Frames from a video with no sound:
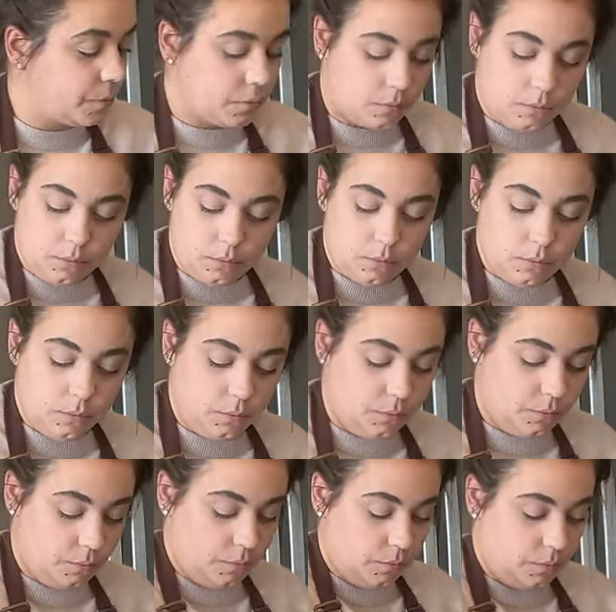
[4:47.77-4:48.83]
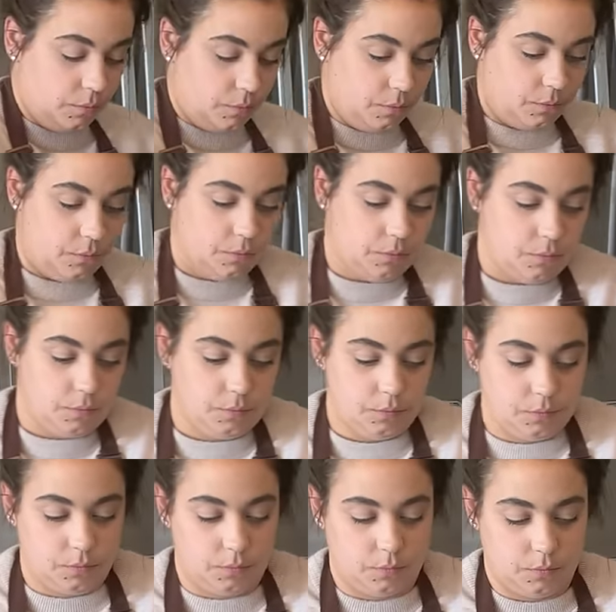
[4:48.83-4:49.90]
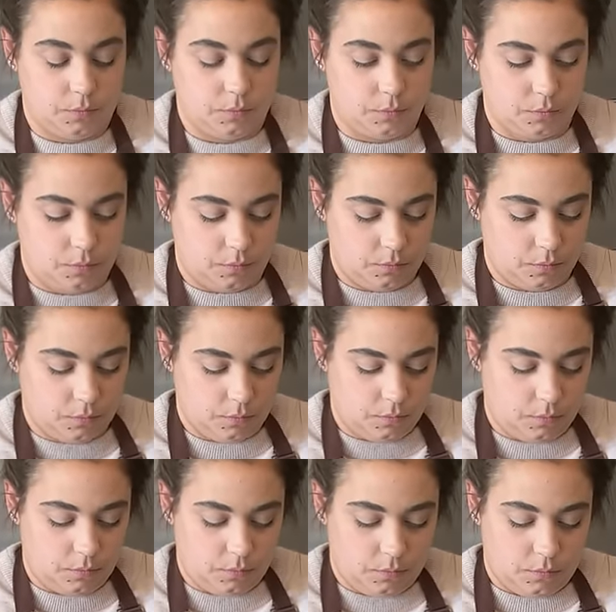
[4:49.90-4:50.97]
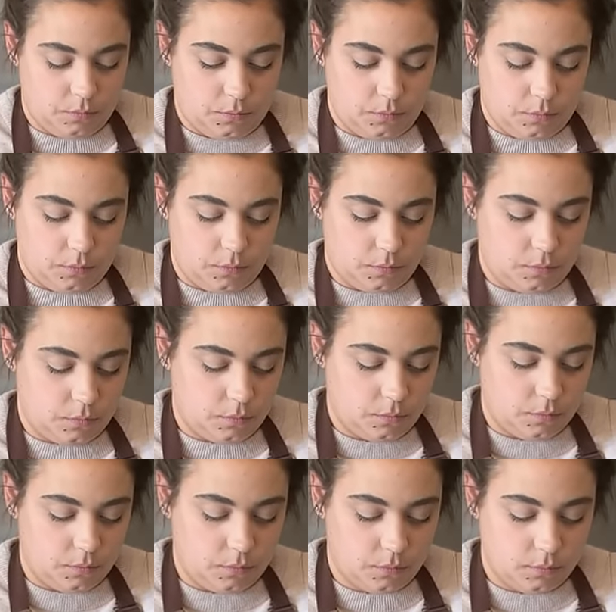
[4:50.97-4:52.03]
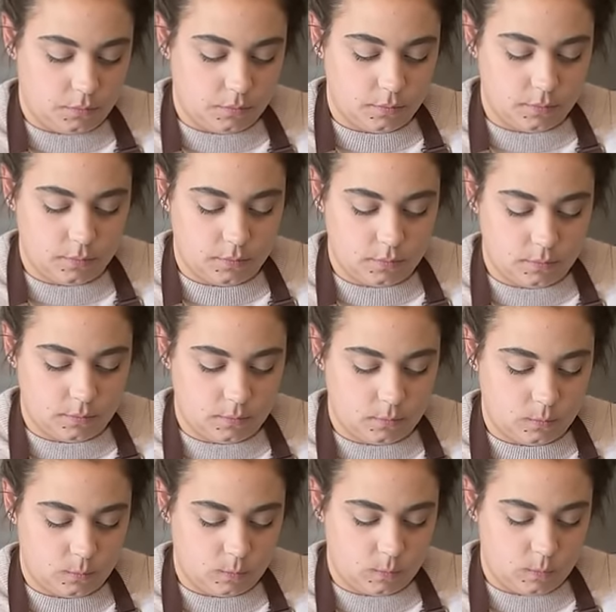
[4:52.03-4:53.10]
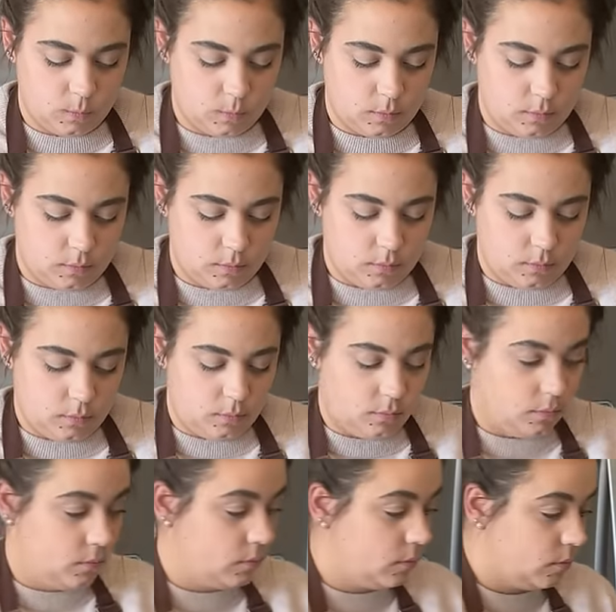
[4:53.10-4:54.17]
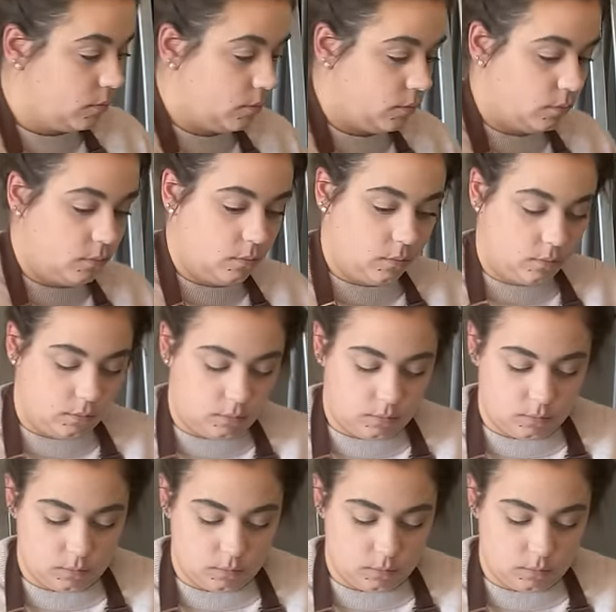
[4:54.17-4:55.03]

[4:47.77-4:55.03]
[no speech]